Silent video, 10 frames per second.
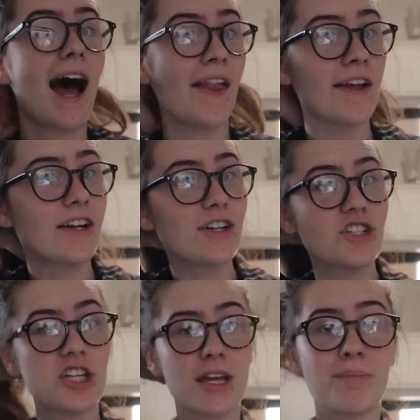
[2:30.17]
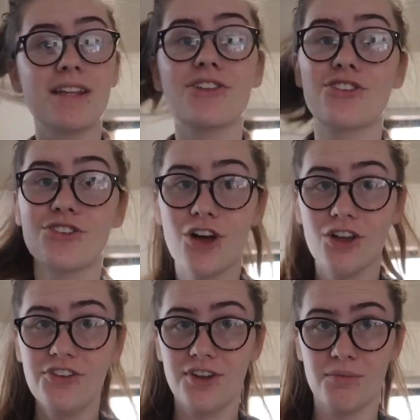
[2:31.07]
I like a good chip and
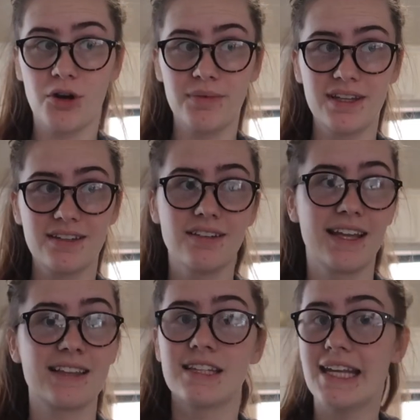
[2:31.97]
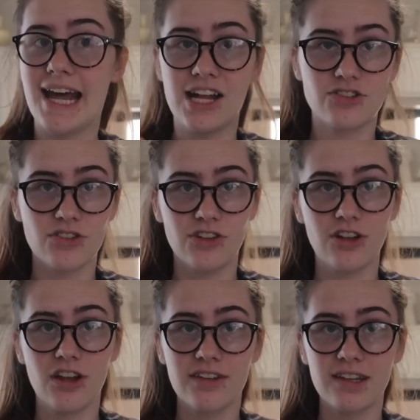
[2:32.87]
salsa moment. Like the natural
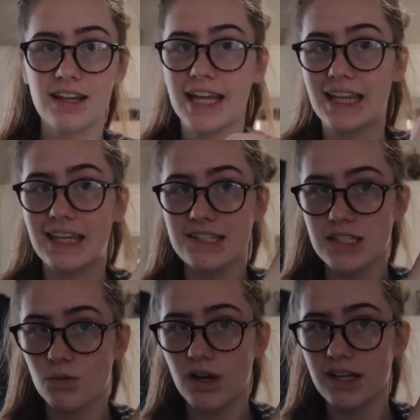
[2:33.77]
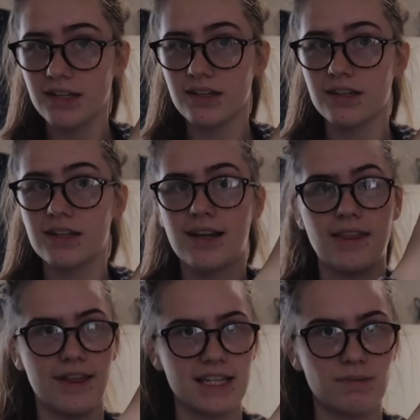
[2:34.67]
salsa, like this one.
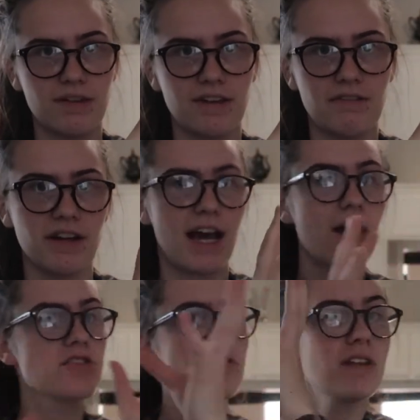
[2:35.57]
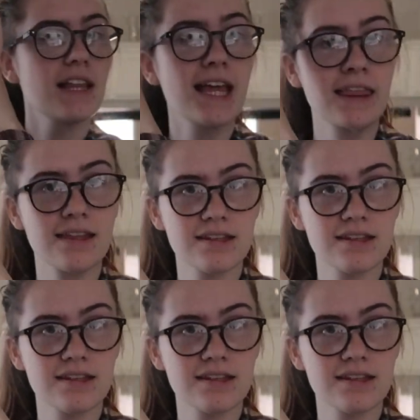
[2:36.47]
That's my favorite. I also really like